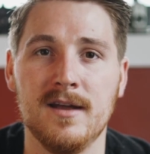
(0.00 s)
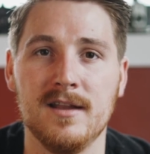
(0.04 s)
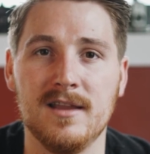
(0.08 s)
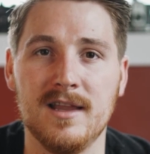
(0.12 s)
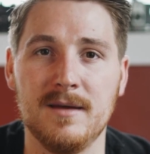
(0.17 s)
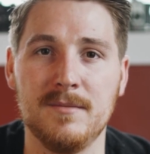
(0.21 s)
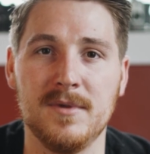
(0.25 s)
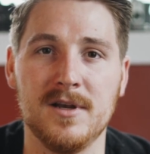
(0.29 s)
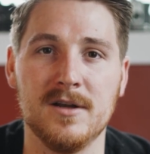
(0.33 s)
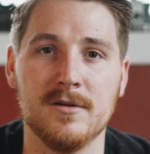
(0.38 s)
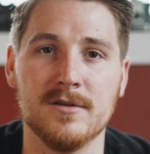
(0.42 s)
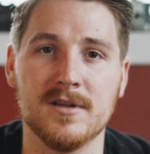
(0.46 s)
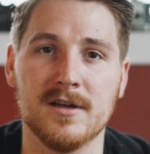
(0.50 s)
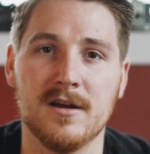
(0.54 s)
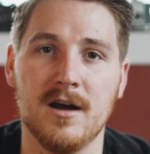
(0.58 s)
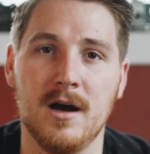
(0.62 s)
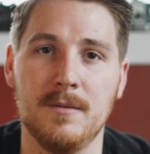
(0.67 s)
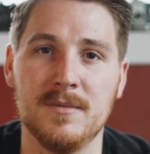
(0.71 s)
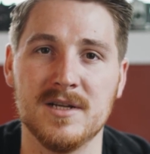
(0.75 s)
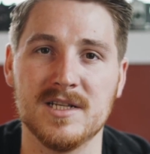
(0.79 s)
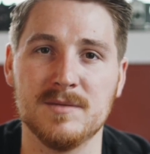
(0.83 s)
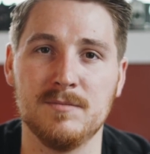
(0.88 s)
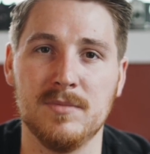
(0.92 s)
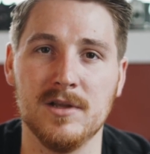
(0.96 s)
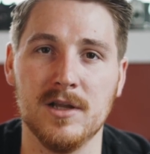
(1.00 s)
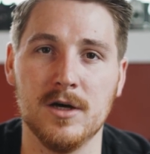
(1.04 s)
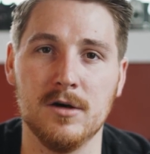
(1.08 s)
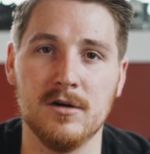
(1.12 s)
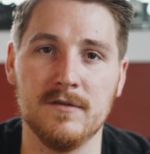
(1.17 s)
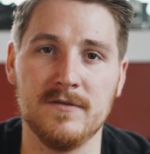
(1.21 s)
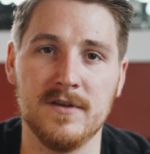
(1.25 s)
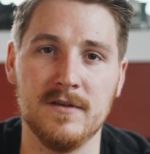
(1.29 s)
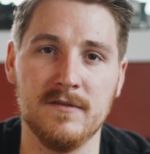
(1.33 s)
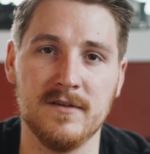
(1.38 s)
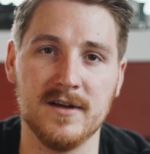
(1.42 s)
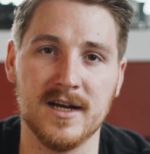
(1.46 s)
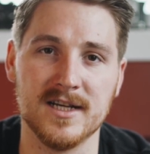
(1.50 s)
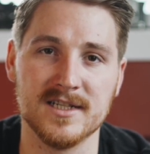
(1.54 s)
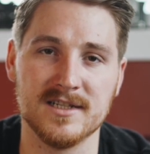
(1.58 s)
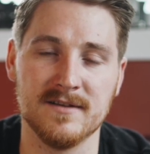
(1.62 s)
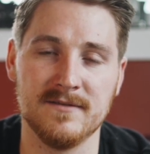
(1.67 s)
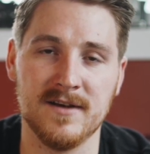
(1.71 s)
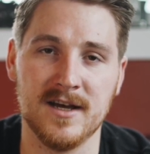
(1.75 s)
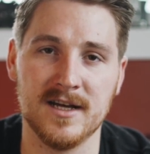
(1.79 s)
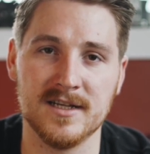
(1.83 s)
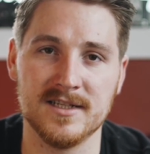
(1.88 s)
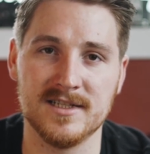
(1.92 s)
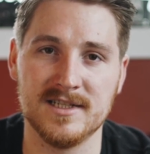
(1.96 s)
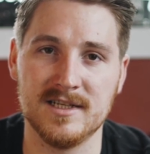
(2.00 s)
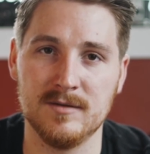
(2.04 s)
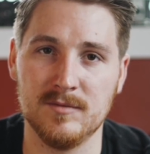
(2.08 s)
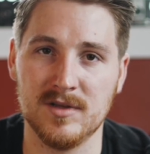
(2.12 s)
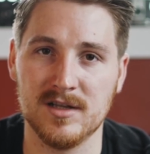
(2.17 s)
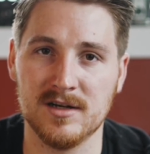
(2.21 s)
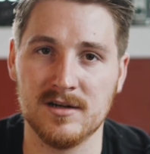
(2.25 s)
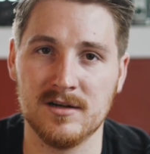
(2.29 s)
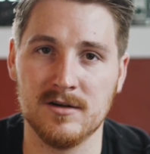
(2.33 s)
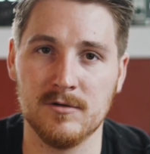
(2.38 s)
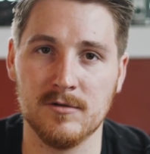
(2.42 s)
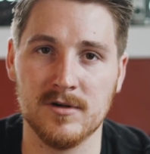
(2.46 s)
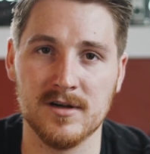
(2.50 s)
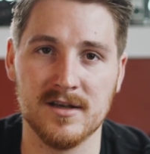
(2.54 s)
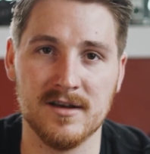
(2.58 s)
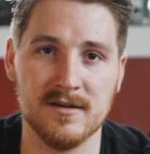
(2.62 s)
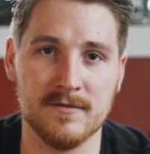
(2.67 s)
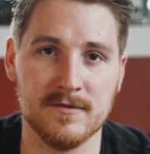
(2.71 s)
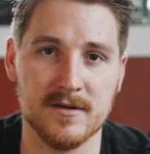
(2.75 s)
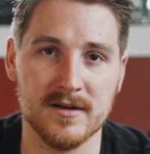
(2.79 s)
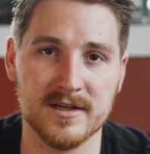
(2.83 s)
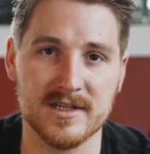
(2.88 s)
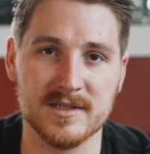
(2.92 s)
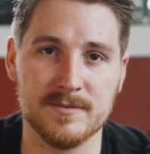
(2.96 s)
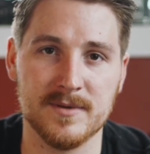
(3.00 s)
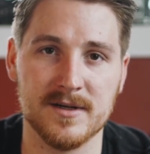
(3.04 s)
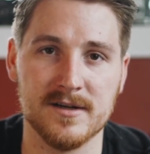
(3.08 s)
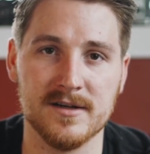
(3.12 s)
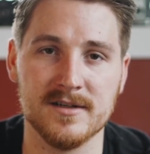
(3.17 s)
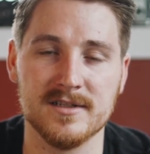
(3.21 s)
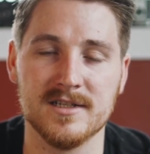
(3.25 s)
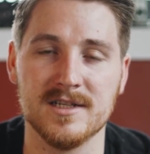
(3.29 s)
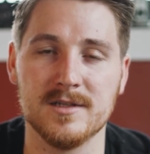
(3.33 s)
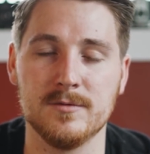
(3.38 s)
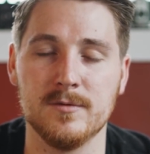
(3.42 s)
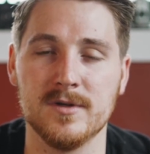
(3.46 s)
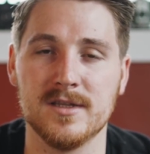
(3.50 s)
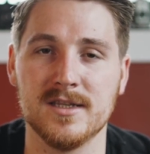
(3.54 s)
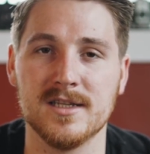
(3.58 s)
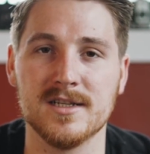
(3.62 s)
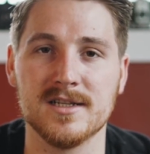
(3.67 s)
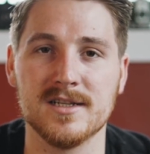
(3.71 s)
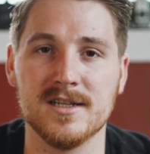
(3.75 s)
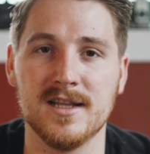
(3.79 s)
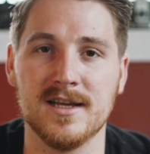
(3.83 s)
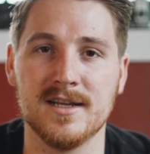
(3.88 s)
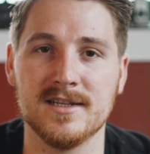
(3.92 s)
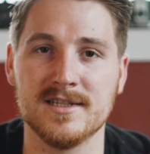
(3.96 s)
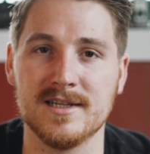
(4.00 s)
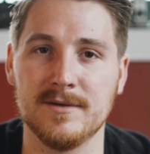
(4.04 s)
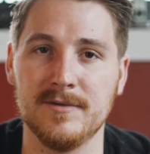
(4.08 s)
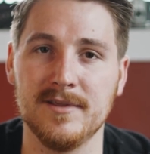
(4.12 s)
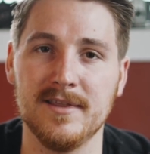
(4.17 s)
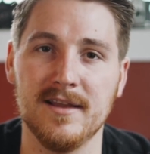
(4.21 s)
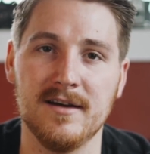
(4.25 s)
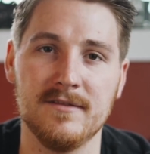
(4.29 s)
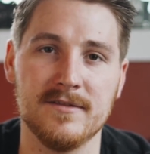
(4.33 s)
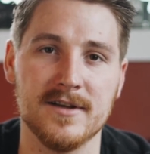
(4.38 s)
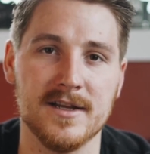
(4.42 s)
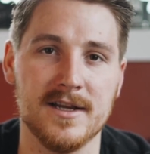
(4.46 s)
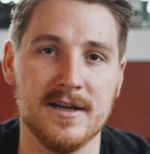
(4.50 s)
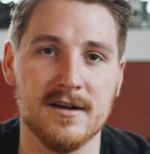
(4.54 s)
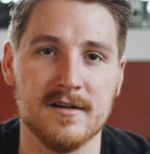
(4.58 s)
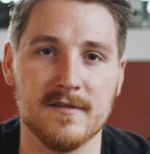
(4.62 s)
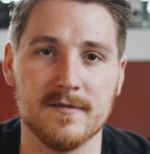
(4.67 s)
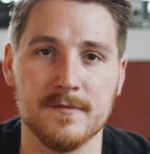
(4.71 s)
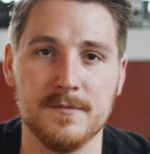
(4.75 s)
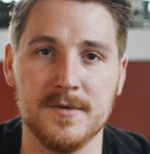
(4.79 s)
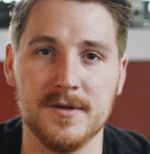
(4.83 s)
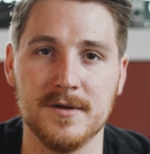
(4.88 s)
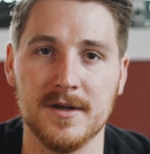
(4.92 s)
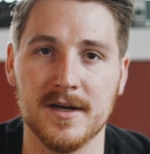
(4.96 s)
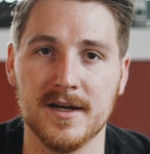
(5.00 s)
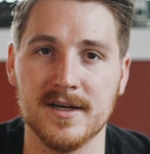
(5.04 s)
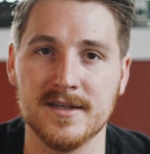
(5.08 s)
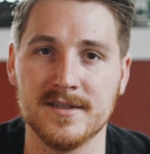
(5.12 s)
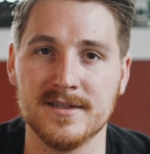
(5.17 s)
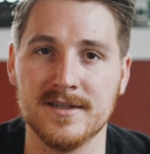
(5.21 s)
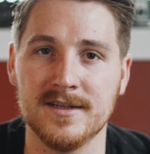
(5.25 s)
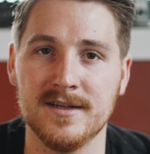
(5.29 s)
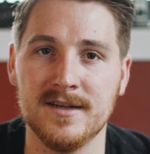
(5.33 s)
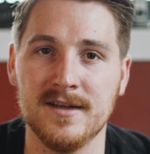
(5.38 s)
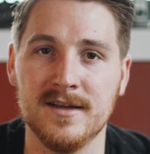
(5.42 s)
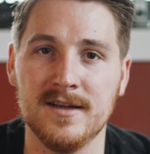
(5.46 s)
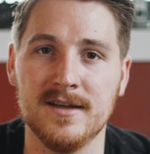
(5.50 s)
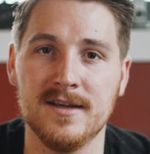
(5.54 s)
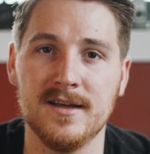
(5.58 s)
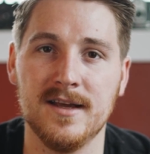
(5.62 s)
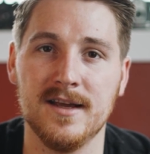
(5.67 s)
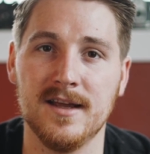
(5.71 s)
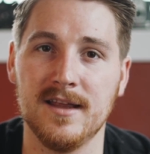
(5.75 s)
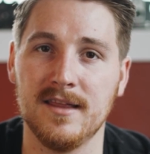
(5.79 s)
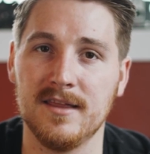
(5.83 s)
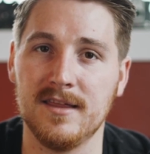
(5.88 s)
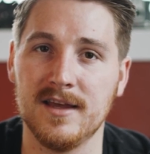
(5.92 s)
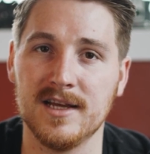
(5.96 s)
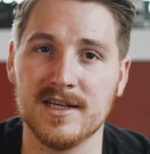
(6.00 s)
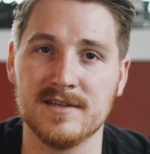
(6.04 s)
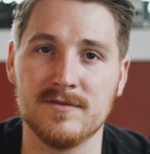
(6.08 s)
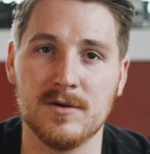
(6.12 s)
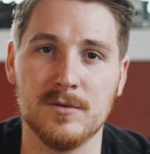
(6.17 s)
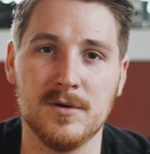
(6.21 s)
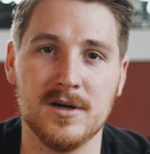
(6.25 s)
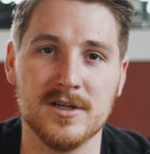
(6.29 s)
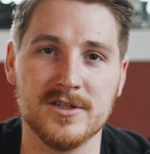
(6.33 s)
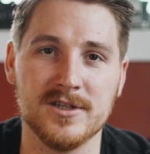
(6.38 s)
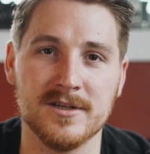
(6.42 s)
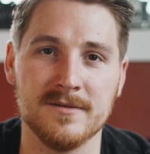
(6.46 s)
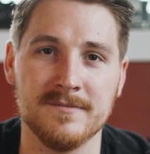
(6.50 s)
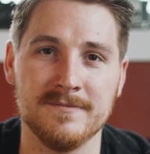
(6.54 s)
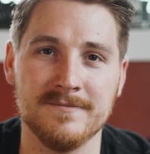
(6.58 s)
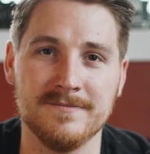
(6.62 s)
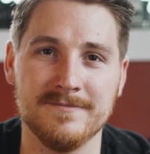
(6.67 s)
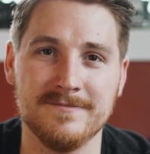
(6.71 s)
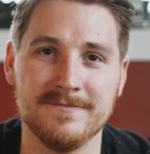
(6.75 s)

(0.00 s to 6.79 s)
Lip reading: Let me know in the comments below if you guys have had similar or different experiences with this lens. I would love to hear from you guys, and thanks for watching.